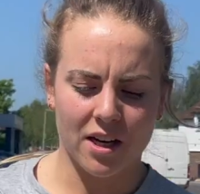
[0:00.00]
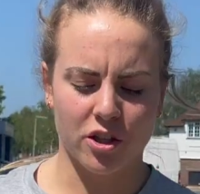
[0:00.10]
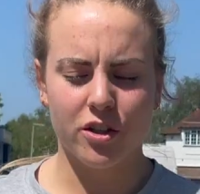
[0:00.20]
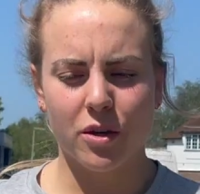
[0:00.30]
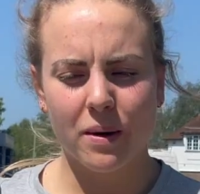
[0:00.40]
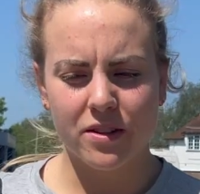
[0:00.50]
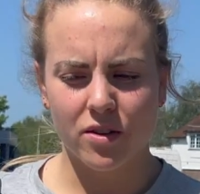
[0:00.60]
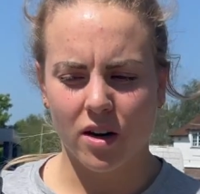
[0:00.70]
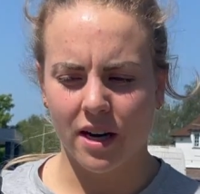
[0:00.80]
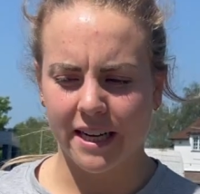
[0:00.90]
don't know whether
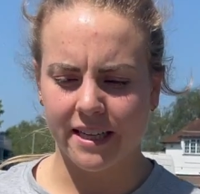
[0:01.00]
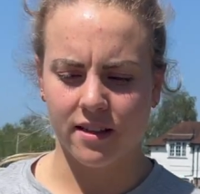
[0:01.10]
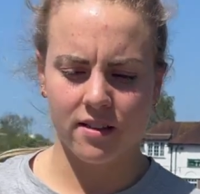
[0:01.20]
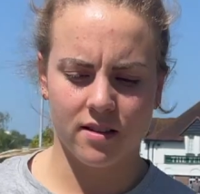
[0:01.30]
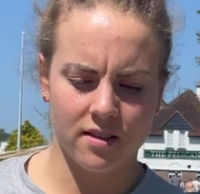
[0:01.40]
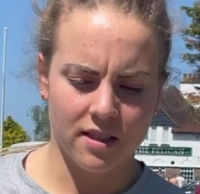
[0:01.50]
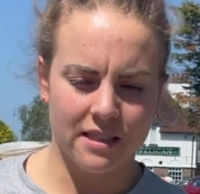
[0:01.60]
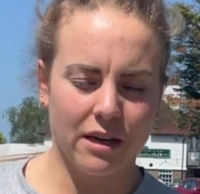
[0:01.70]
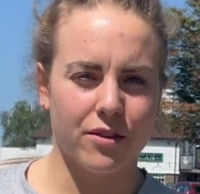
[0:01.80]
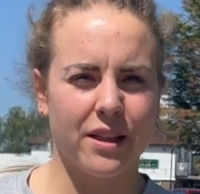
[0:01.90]

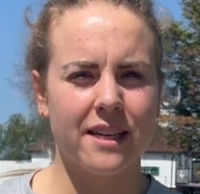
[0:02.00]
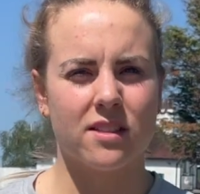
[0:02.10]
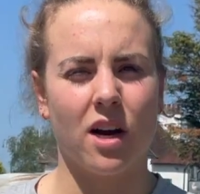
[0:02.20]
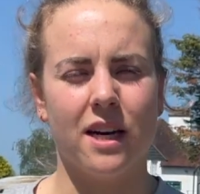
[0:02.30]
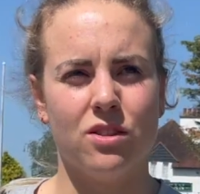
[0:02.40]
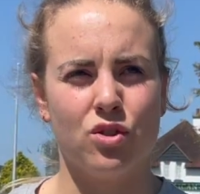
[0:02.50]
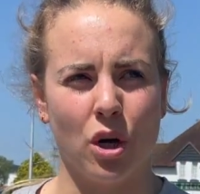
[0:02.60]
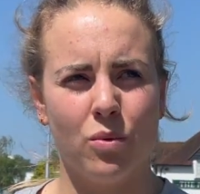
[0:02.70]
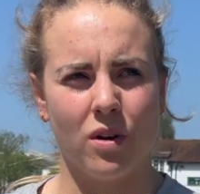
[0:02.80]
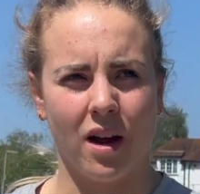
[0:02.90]
there are things that I
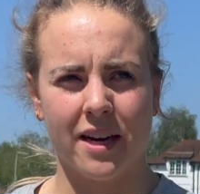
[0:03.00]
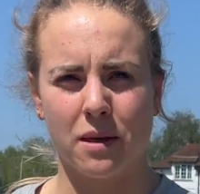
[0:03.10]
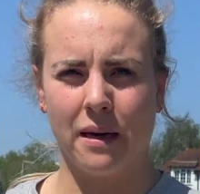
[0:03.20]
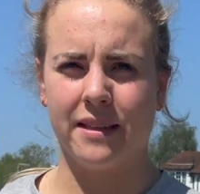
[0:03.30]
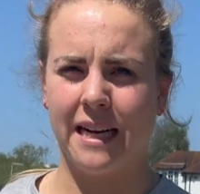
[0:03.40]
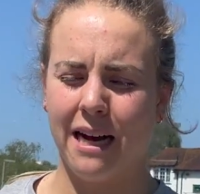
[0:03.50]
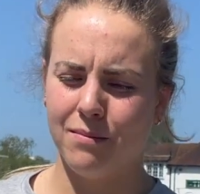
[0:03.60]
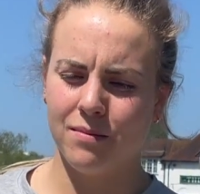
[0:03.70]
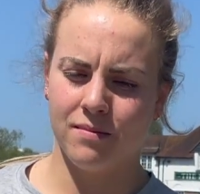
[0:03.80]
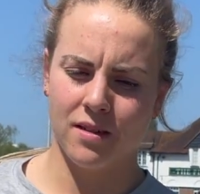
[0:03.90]
don't like about the app,
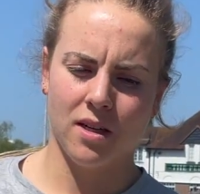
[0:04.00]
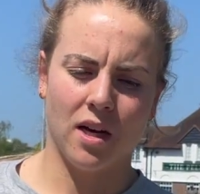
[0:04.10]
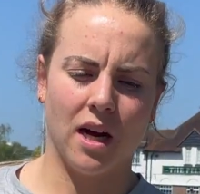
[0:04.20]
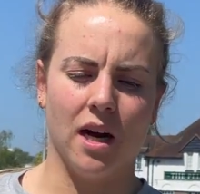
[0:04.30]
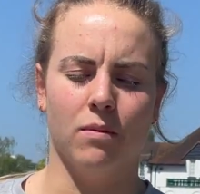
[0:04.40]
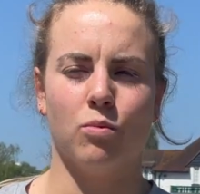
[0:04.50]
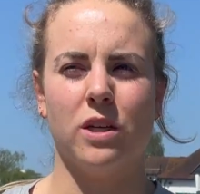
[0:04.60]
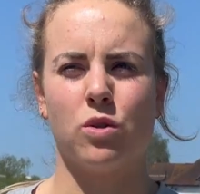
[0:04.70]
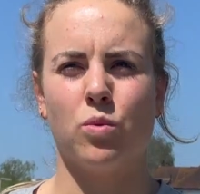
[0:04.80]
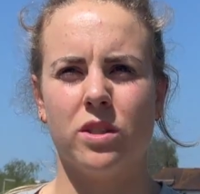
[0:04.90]

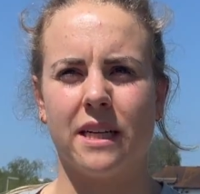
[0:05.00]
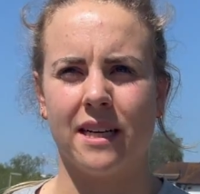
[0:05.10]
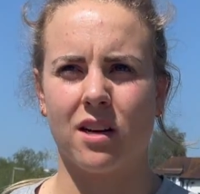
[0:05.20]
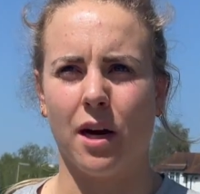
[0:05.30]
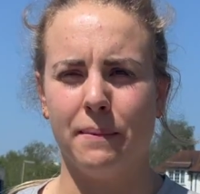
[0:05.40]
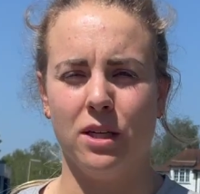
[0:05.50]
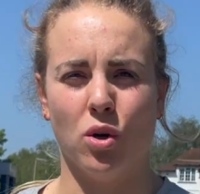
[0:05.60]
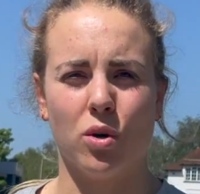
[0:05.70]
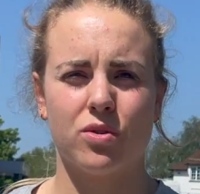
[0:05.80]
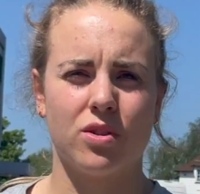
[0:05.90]
which would incline me
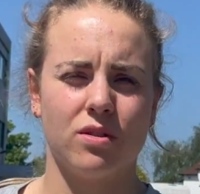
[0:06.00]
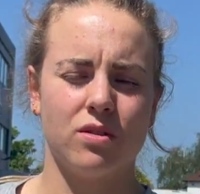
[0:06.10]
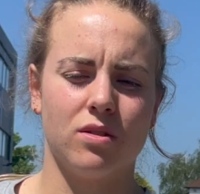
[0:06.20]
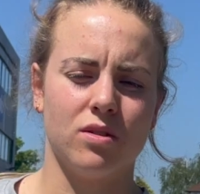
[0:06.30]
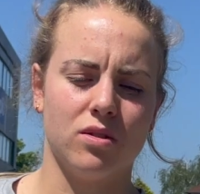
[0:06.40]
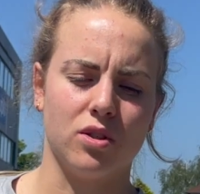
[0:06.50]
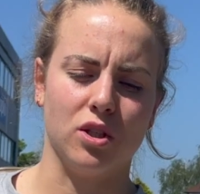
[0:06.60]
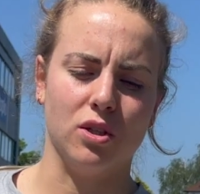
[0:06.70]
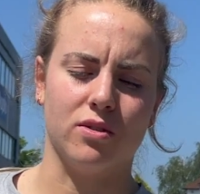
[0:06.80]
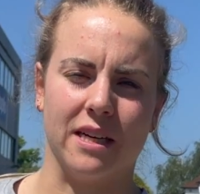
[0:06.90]
not to
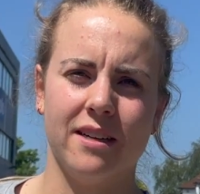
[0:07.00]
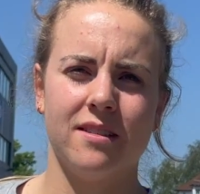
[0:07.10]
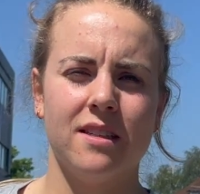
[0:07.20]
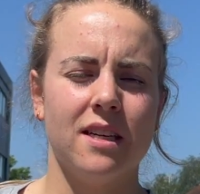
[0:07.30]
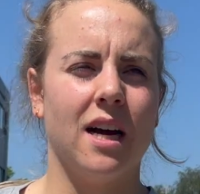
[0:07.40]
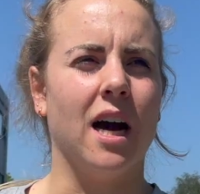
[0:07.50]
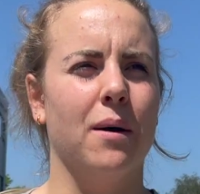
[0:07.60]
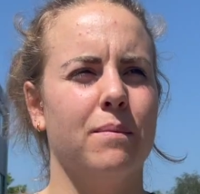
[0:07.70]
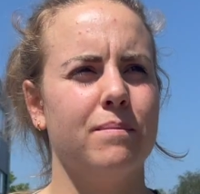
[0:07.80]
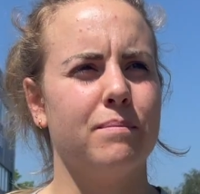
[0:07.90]
use it,
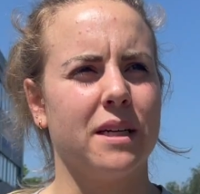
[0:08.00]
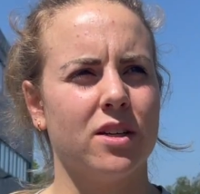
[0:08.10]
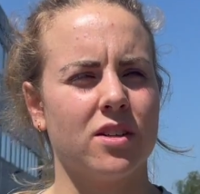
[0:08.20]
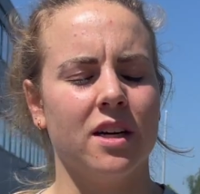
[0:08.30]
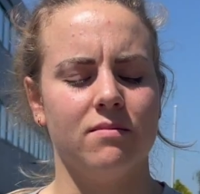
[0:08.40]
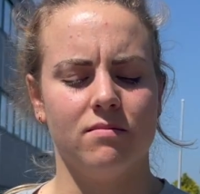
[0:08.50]
because I